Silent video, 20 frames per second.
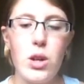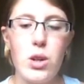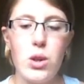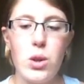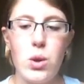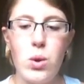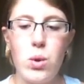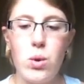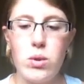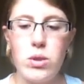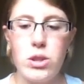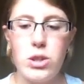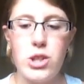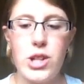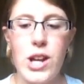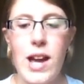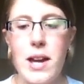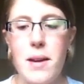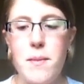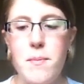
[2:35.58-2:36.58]
called
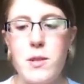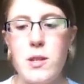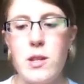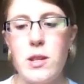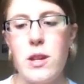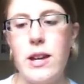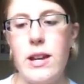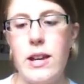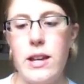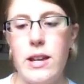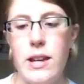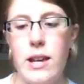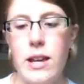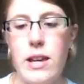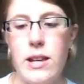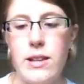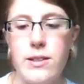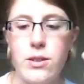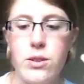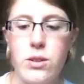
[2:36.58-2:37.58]
James,
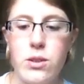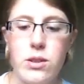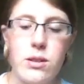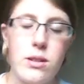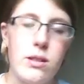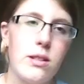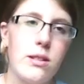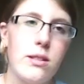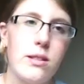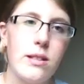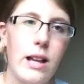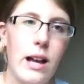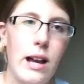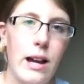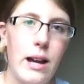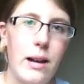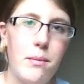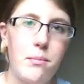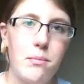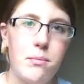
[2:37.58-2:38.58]
he's
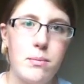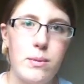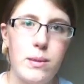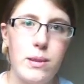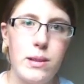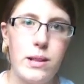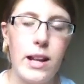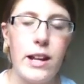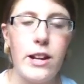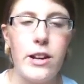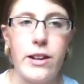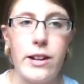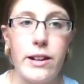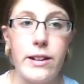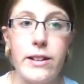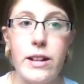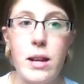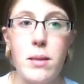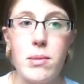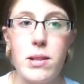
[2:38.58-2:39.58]
later
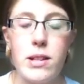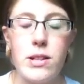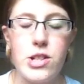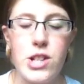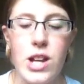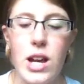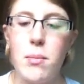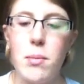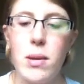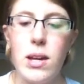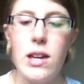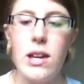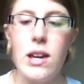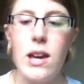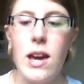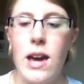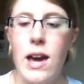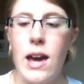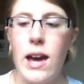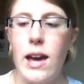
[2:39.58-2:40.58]
nicknamed Jamie,
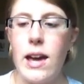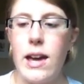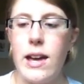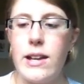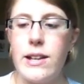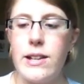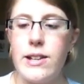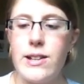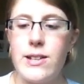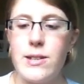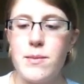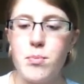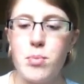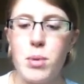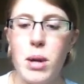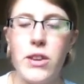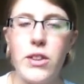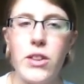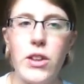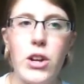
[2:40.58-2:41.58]
and his
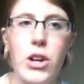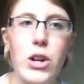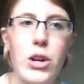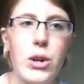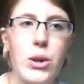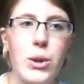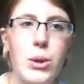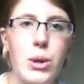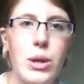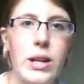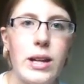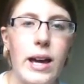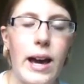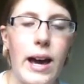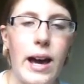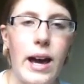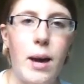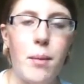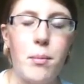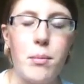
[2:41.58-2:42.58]
brother
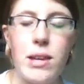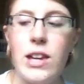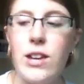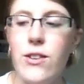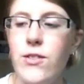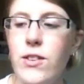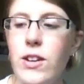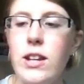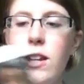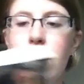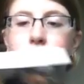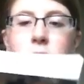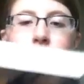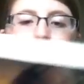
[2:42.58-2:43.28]
Evan,